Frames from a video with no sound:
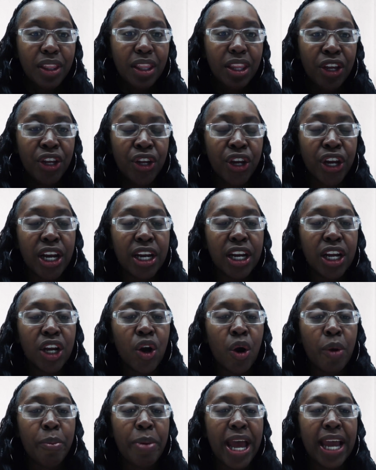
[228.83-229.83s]
you're going to
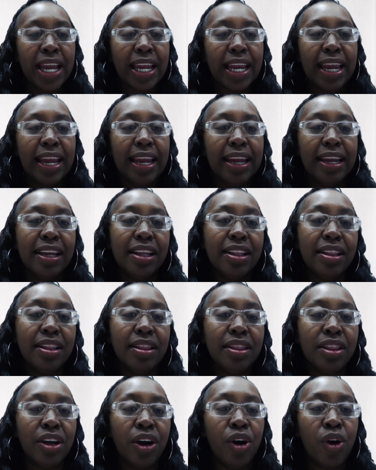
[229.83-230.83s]
go back and hit
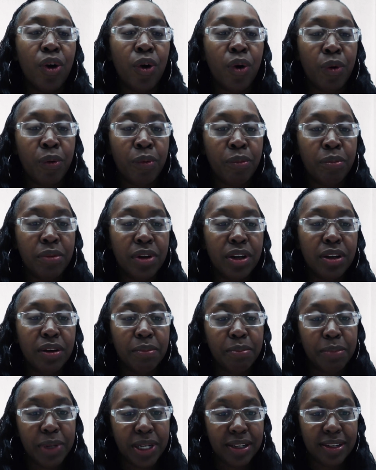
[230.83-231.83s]
the home
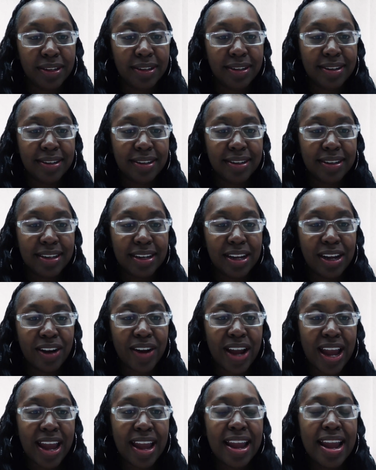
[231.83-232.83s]
button.
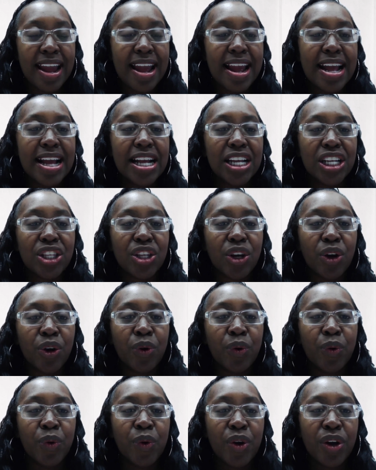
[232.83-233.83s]
Okay.
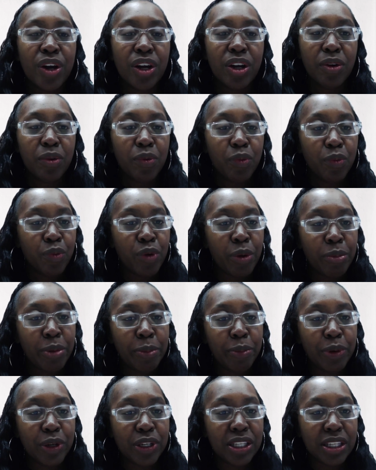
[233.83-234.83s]
So
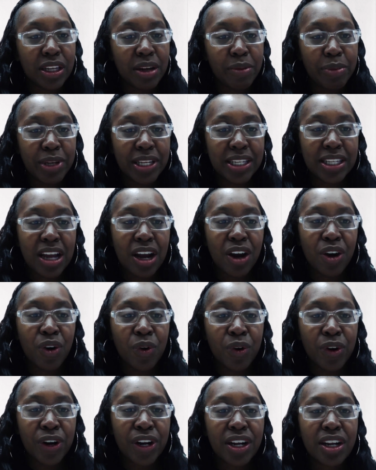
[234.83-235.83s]
remember,
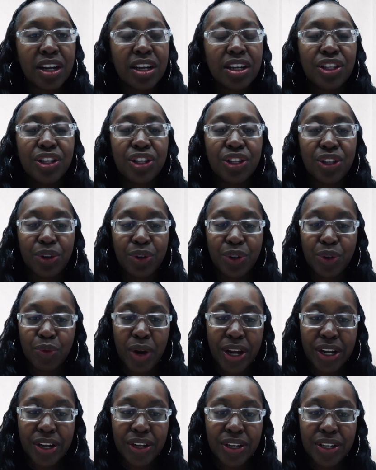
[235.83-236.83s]
somebiz.org, search
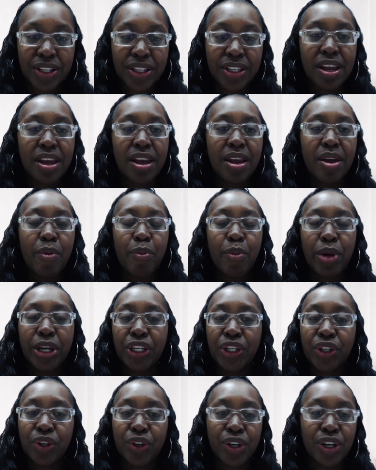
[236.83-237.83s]
records, make
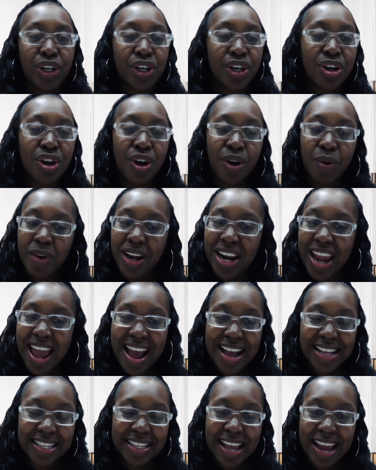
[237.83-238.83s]
sure no one
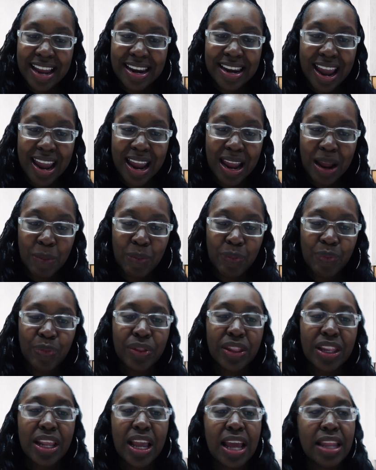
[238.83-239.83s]
has that name,
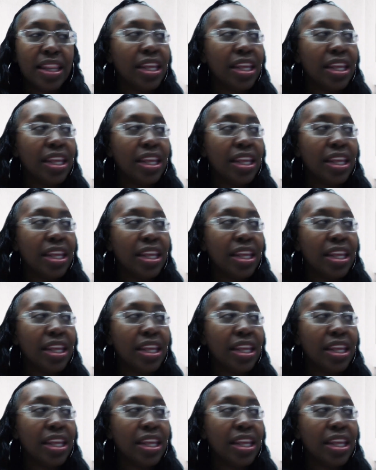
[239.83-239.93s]
and